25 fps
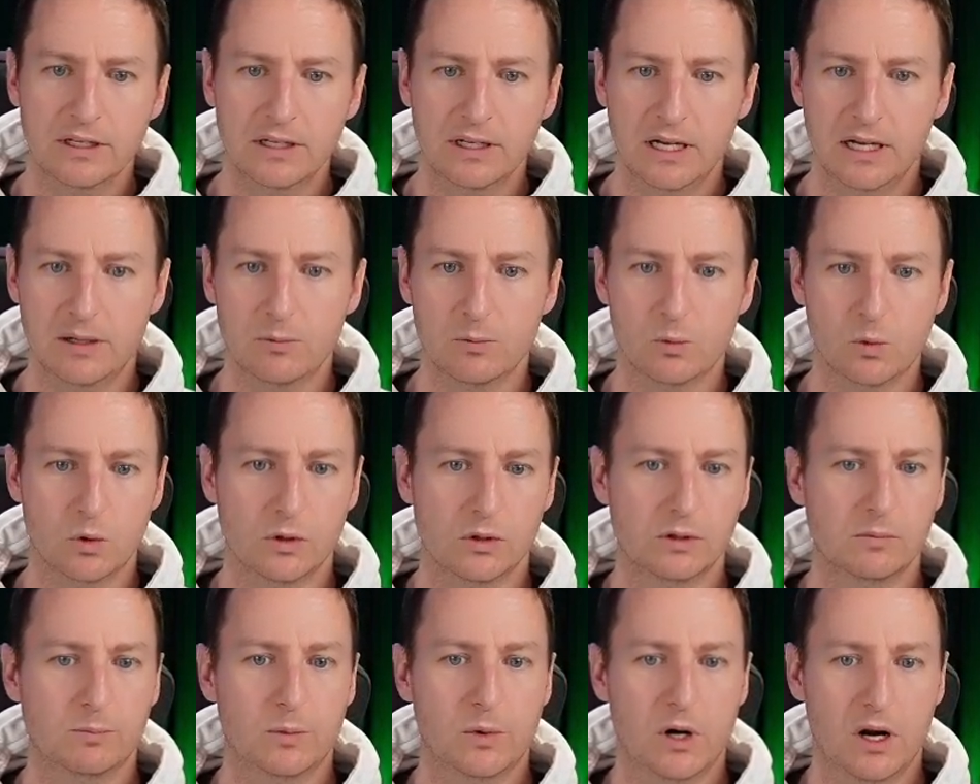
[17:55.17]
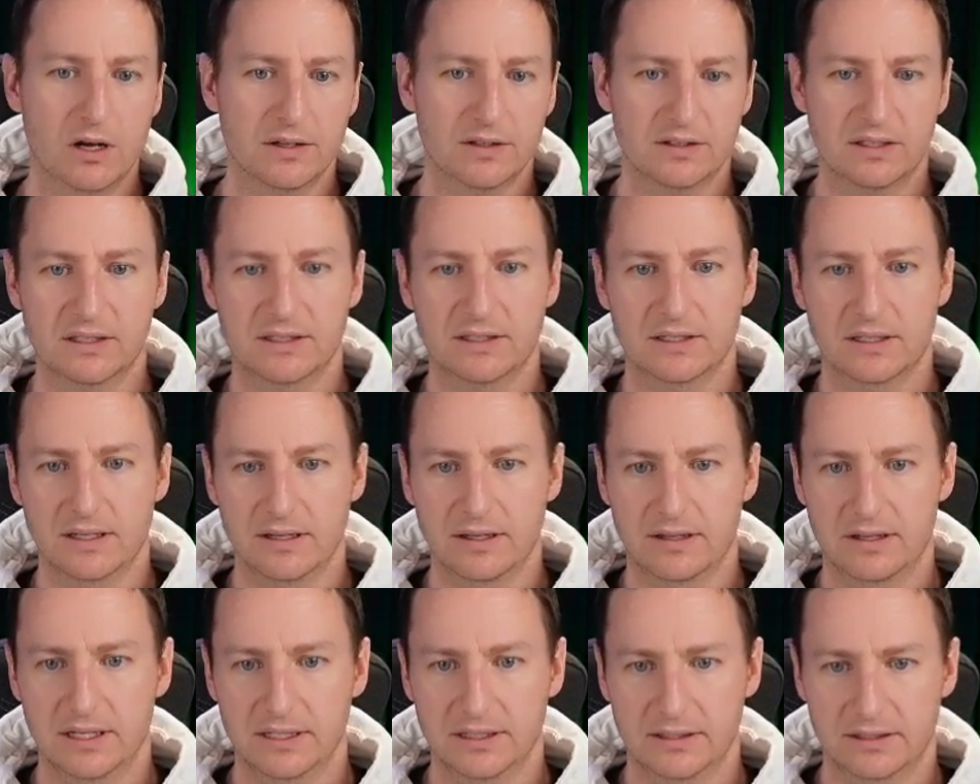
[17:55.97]
it will process
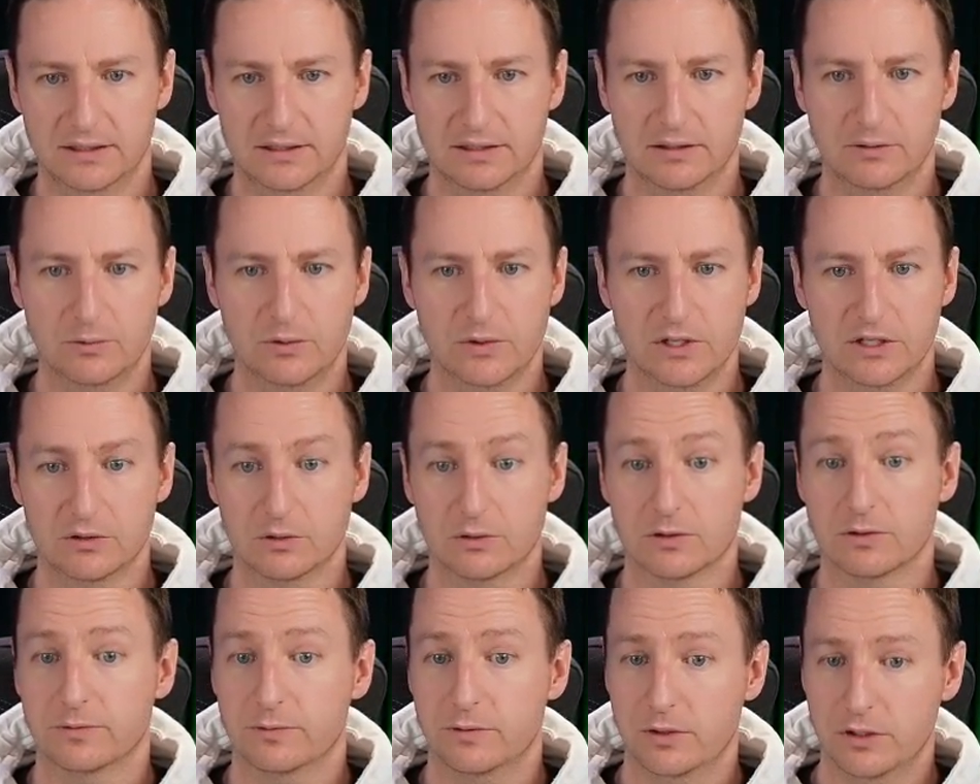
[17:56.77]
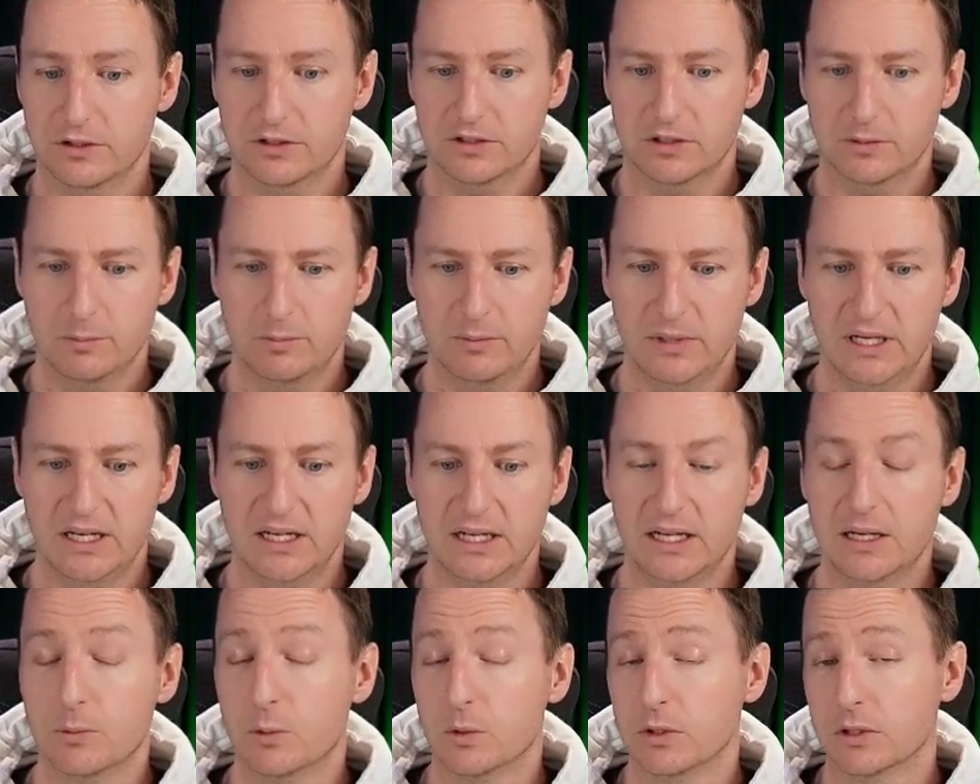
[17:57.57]
this resource first, meaning
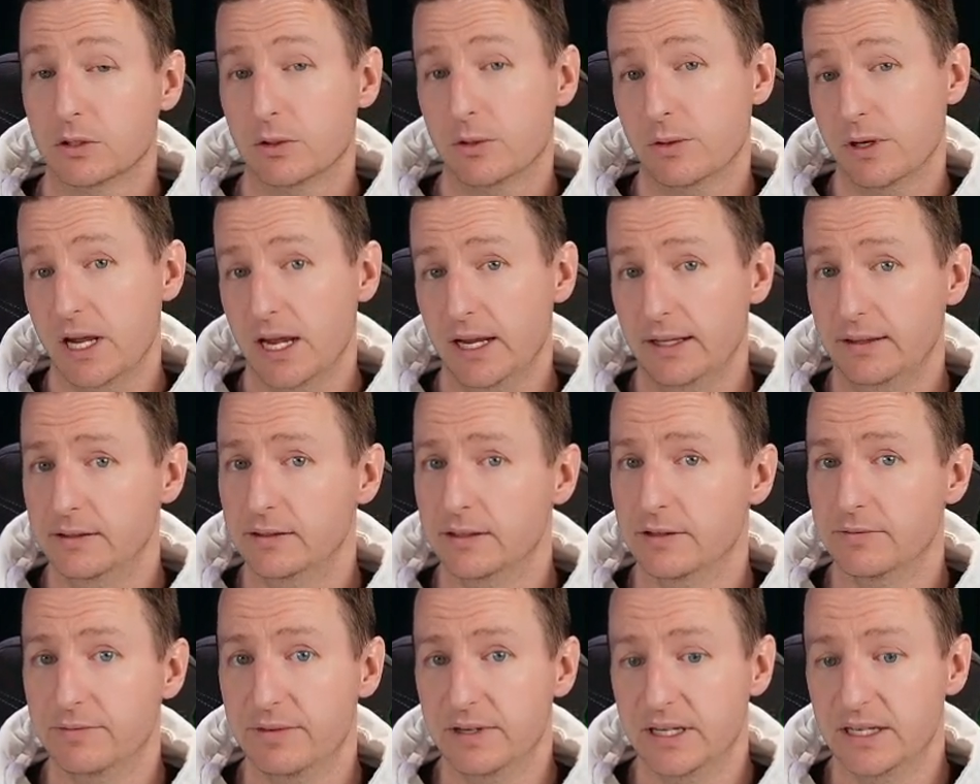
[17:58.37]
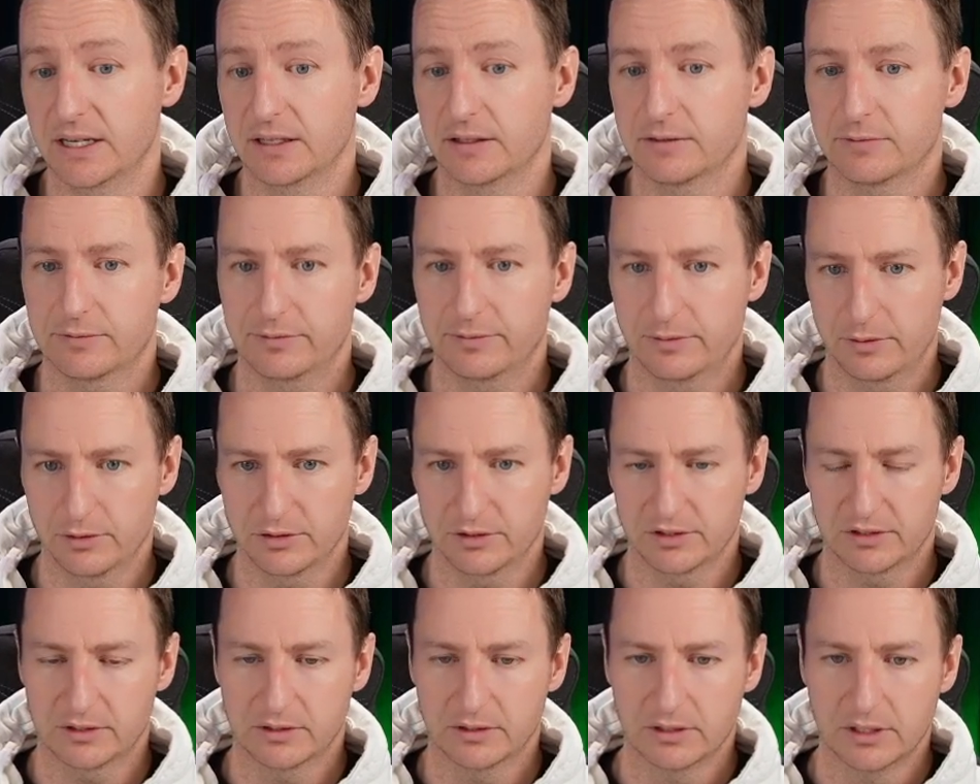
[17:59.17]
it will create the VNet
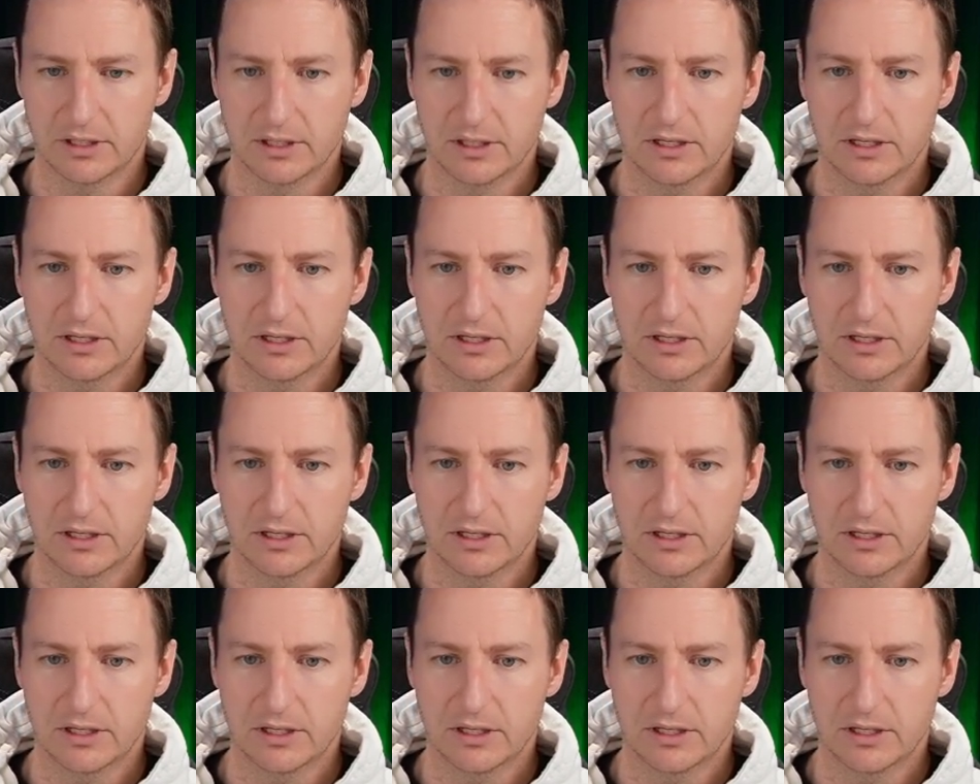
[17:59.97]
first.